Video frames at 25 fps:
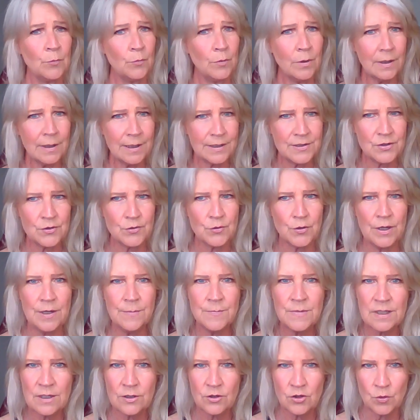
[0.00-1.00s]
real
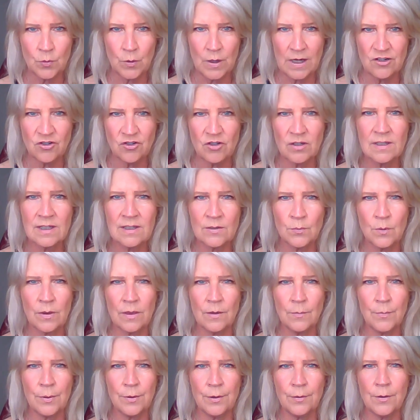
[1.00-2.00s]
extreme situations with
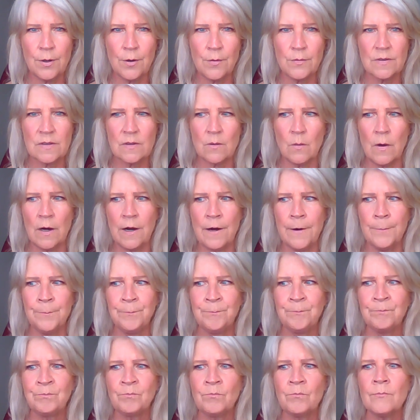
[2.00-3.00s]
the Pluto square
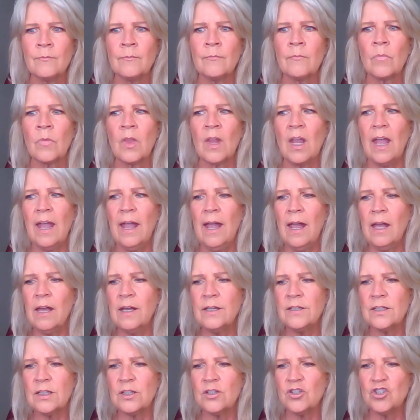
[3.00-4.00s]

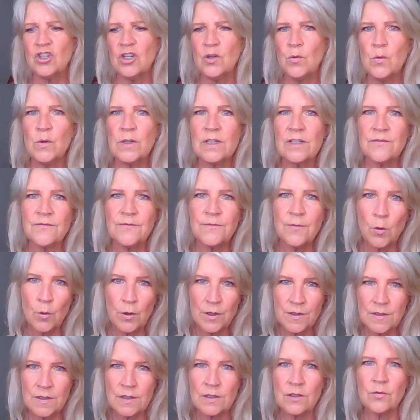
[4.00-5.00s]
and she was
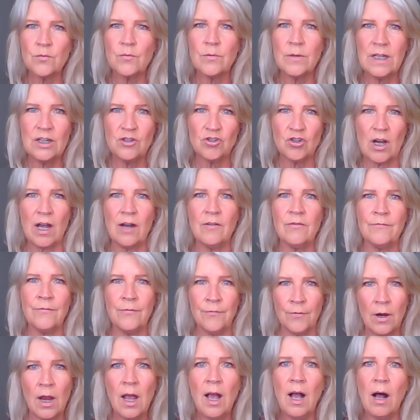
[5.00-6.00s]
forced to reach out
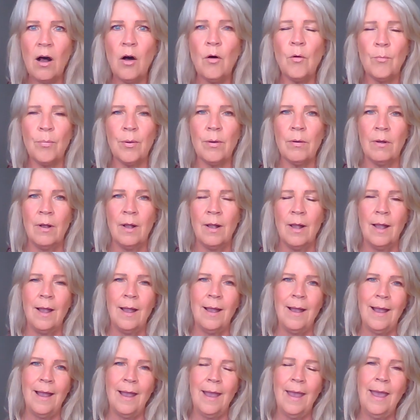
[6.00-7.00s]
for help.
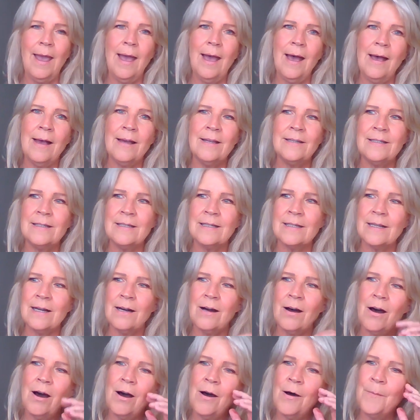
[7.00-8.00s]
And,
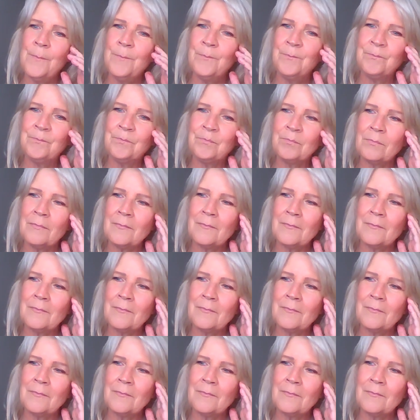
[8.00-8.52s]
um,